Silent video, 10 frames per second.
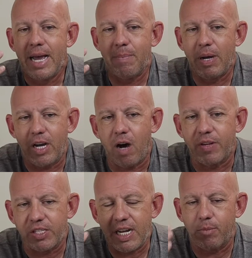and my
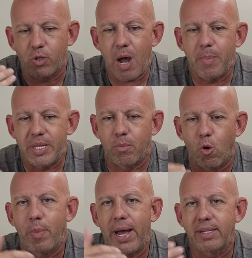confidence kept dropping the
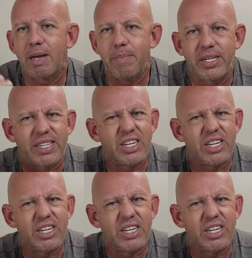more bags I missed.